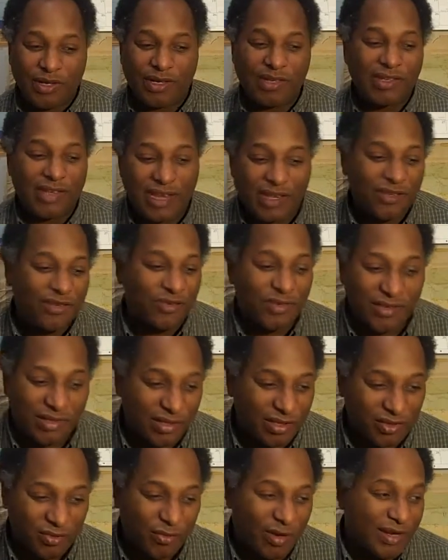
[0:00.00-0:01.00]
in a dangerous
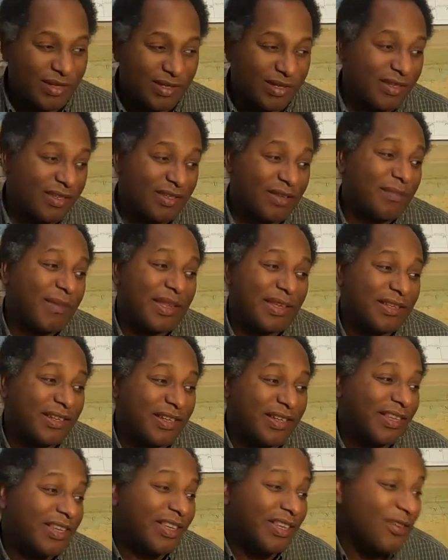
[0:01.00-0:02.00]
situation and somebody's
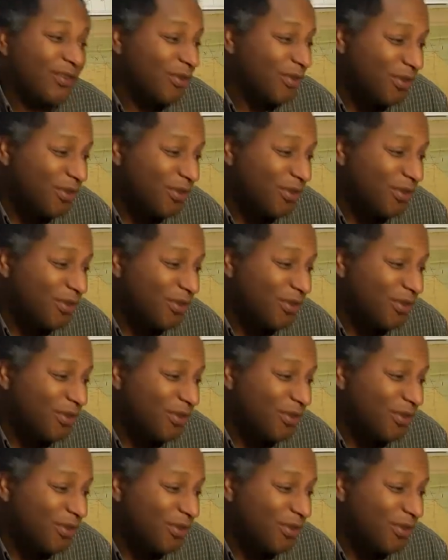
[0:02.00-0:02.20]
going to kill